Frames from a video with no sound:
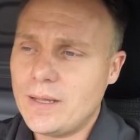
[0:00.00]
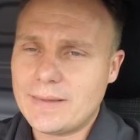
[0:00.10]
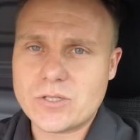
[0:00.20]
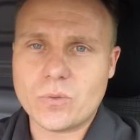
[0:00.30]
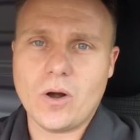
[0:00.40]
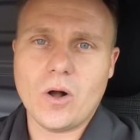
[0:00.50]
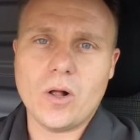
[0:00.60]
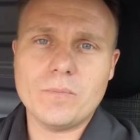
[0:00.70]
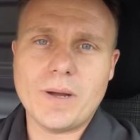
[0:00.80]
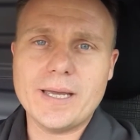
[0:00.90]
That's where
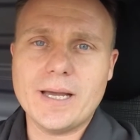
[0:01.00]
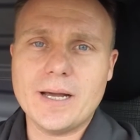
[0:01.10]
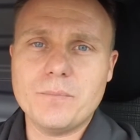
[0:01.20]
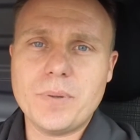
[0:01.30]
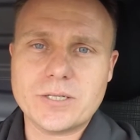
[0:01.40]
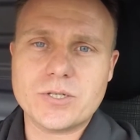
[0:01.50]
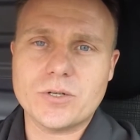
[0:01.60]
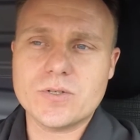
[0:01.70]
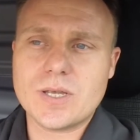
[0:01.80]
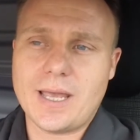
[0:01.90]
all my
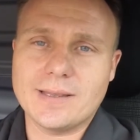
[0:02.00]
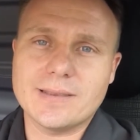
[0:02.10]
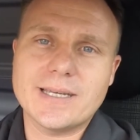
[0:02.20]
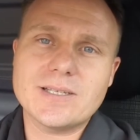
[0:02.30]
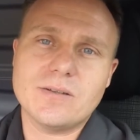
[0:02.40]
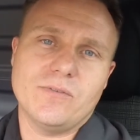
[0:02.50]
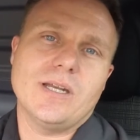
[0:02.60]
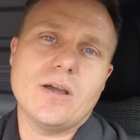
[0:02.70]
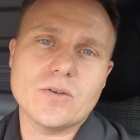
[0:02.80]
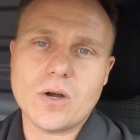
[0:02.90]
pictures and links to
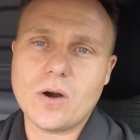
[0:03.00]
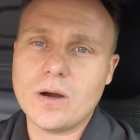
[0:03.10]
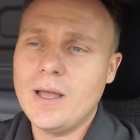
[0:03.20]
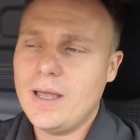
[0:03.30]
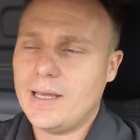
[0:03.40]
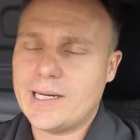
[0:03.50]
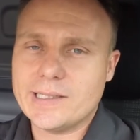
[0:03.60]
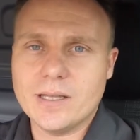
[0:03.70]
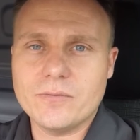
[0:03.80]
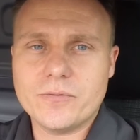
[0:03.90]
videos are, and
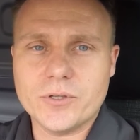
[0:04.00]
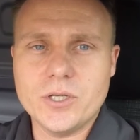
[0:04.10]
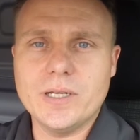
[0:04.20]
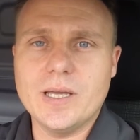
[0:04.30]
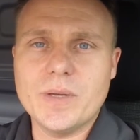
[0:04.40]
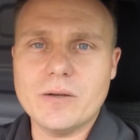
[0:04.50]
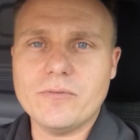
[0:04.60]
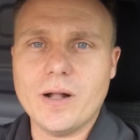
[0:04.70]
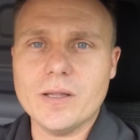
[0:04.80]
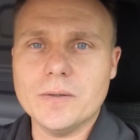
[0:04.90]
I'd love for you to give me a
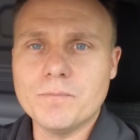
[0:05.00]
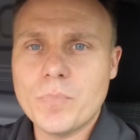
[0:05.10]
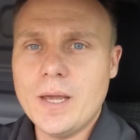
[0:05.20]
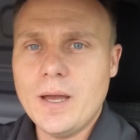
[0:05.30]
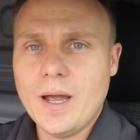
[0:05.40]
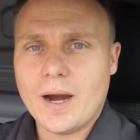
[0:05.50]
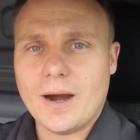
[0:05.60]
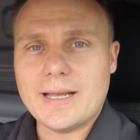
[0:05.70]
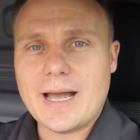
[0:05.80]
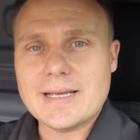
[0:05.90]
follow. All
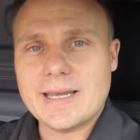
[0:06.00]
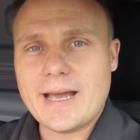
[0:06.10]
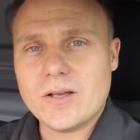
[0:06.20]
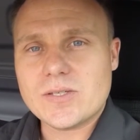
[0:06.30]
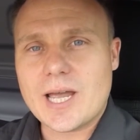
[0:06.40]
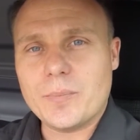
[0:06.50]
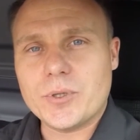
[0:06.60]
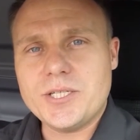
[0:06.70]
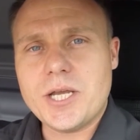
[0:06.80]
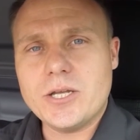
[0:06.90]
right, guys and gals, I
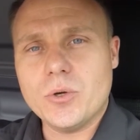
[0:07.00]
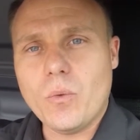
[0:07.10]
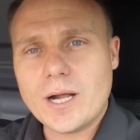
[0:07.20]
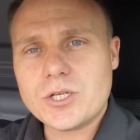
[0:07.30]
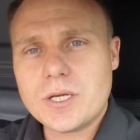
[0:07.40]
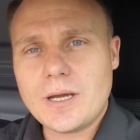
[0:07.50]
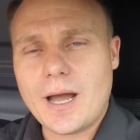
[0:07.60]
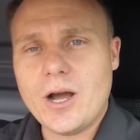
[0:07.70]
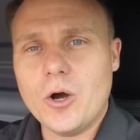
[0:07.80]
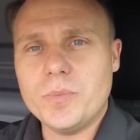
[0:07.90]
appreciate you watching.
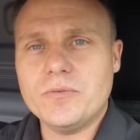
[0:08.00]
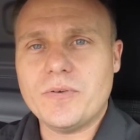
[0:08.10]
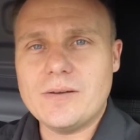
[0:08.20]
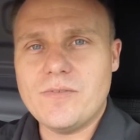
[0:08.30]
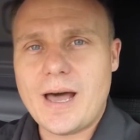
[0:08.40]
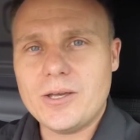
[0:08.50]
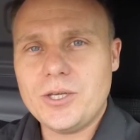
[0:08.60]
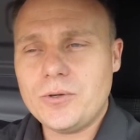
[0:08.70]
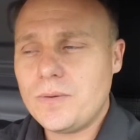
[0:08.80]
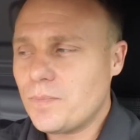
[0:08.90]
I hope you find
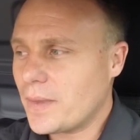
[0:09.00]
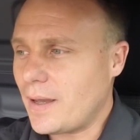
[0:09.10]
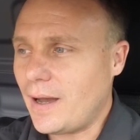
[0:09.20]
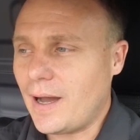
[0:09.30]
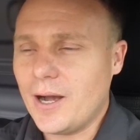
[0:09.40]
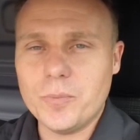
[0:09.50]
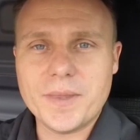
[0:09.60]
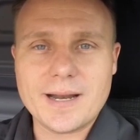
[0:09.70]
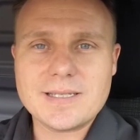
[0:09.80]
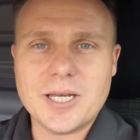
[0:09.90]
value. I hope
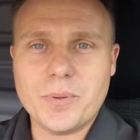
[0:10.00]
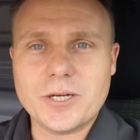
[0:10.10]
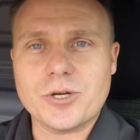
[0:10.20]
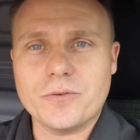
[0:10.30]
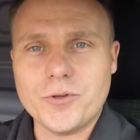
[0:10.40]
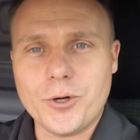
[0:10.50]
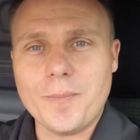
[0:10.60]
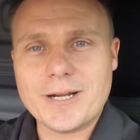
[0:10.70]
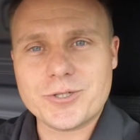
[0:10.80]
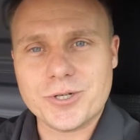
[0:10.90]
that I see a picture of your
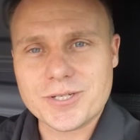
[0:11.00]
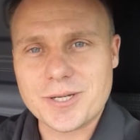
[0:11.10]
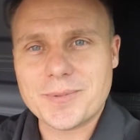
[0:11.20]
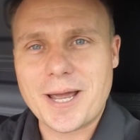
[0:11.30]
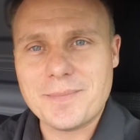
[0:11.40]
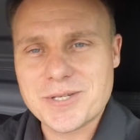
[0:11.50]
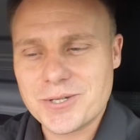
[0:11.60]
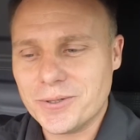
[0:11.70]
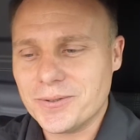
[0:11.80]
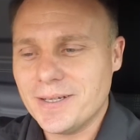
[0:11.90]
Metris sometime
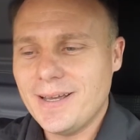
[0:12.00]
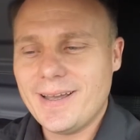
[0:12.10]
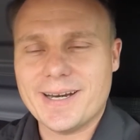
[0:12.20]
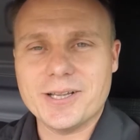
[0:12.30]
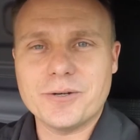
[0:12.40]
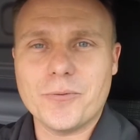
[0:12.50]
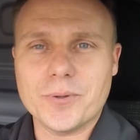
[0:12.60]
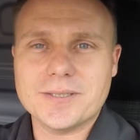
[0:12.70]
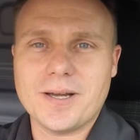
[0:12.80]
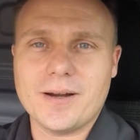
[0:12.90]
soon, and I look
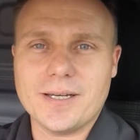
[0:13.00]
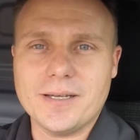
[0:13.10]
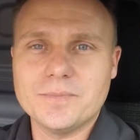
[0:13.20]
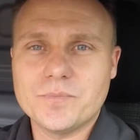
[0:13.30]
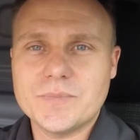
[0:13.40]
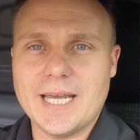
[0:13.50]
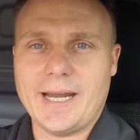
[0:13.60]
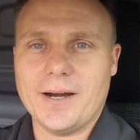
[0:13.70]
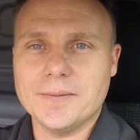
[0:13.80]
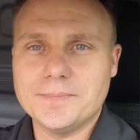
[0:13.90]
forward to talking to you. Take
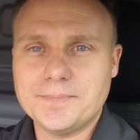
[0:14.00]
care.